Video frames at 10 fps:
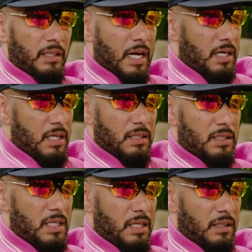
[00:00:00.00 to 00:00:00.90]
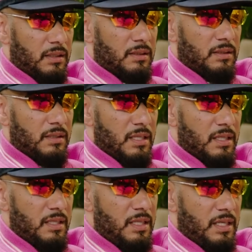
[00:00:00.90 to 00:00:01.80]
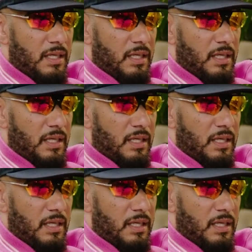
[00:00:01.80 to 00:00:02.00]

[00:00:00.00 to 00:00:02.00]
I can, the perception that we have in America. Yeah.